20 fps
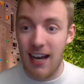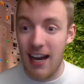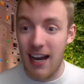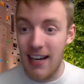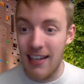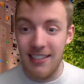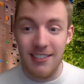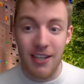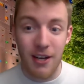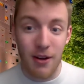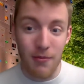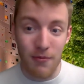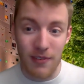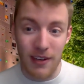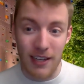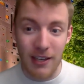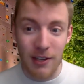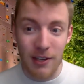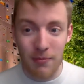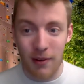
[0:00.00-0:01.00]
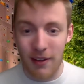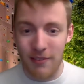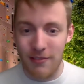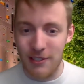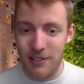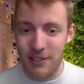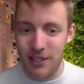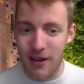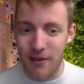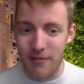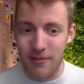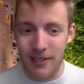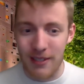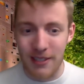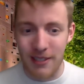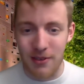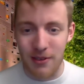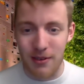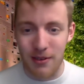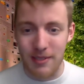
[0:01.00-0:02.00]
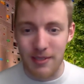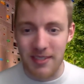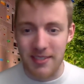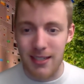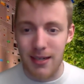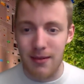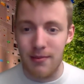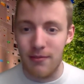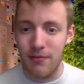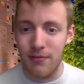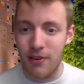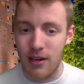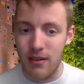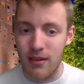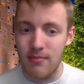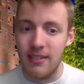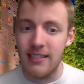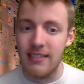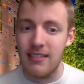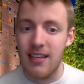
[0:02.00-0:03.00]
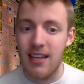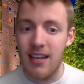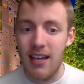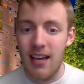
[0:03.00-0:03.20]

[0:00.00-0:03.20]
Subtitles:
and hopefully apply for a job in the corporate STEM environment.